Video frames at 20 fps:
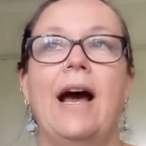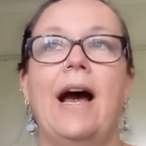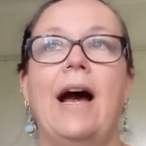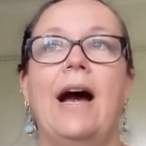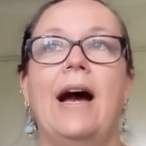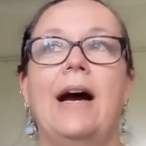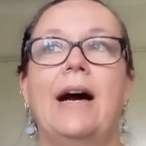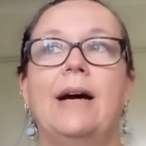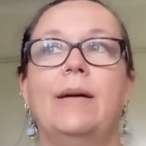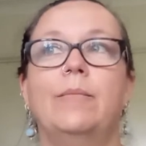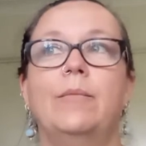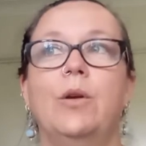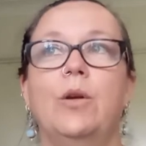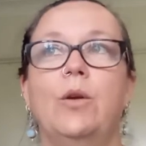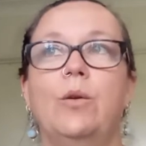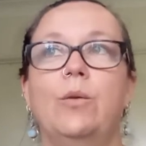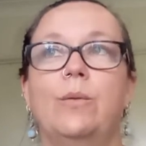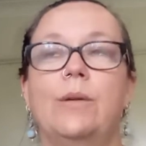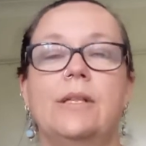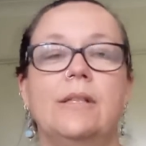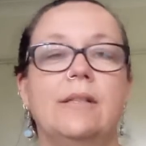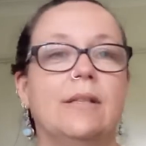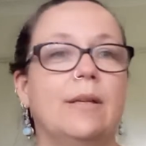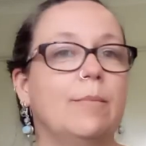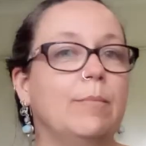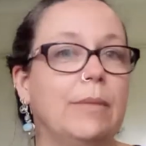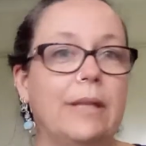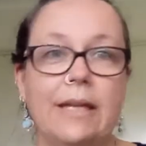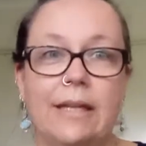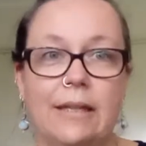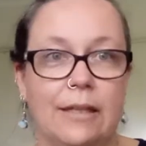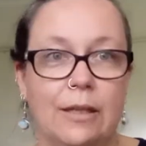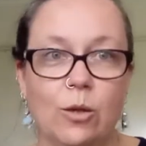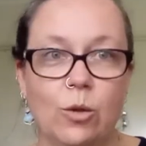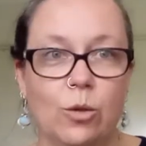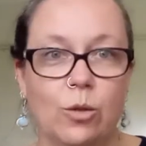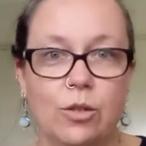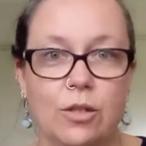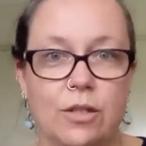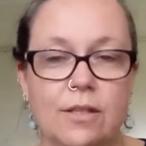who is completely
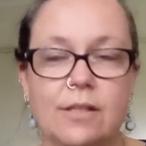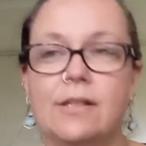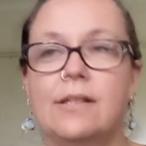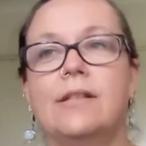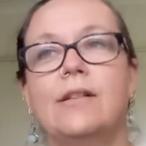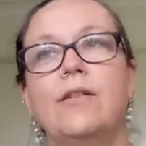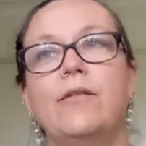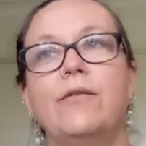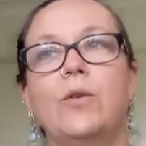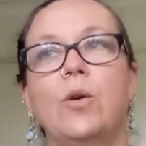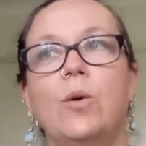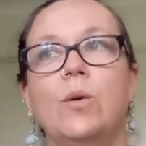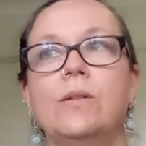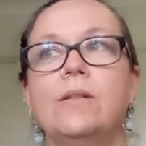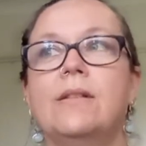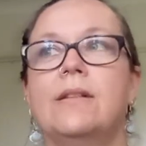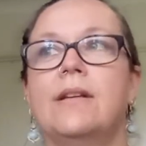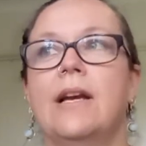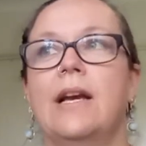gorgeous, of course.